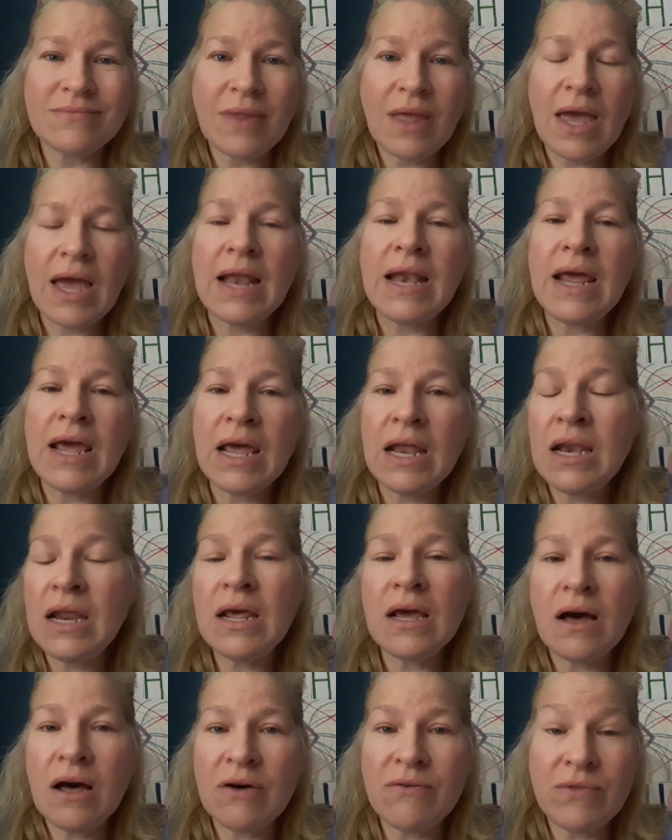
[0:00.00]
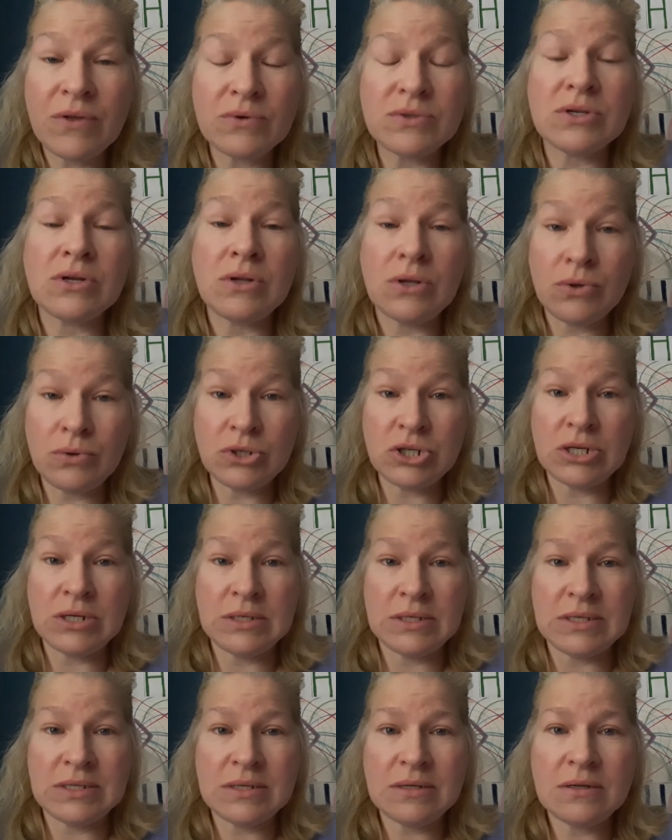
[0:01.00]
And any of those
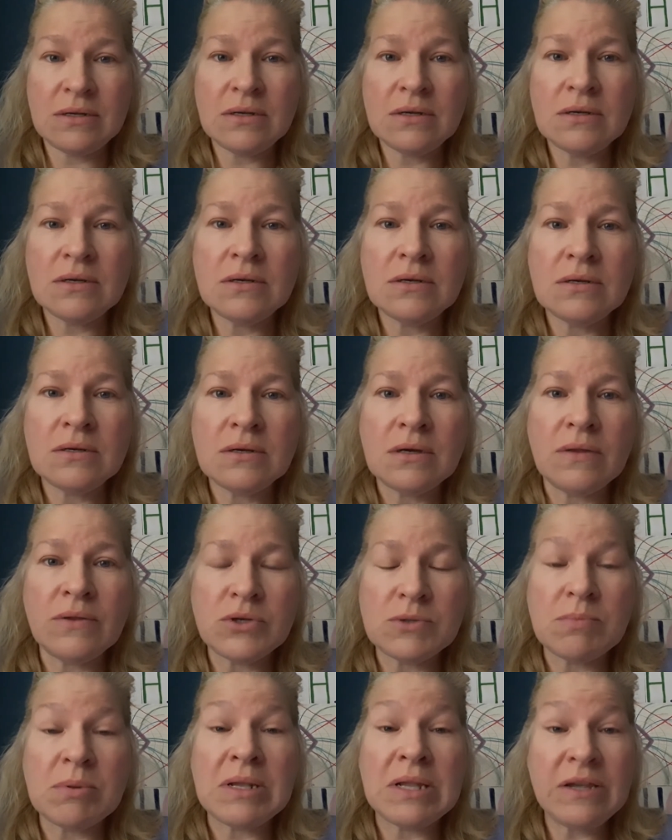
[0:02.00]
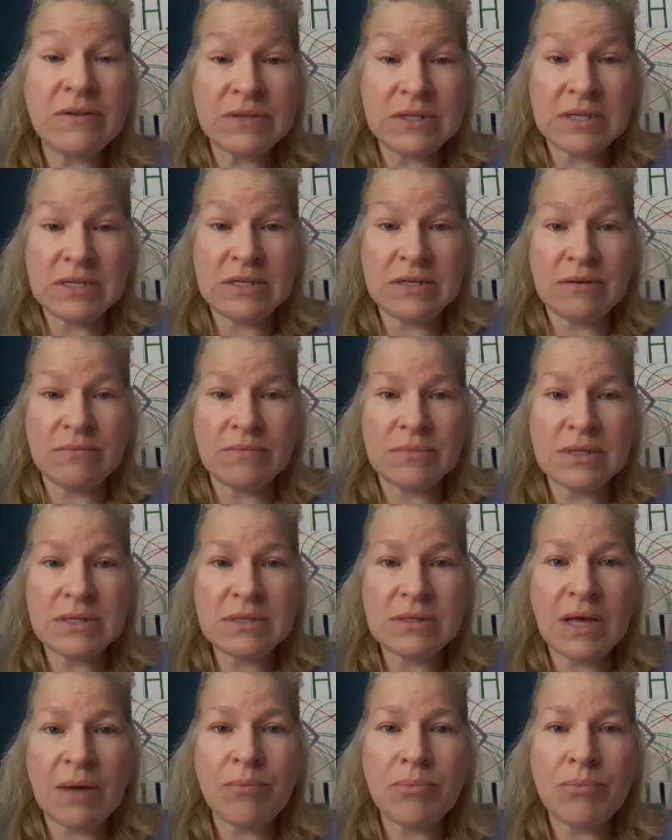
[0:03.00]
illusions and those belief systems that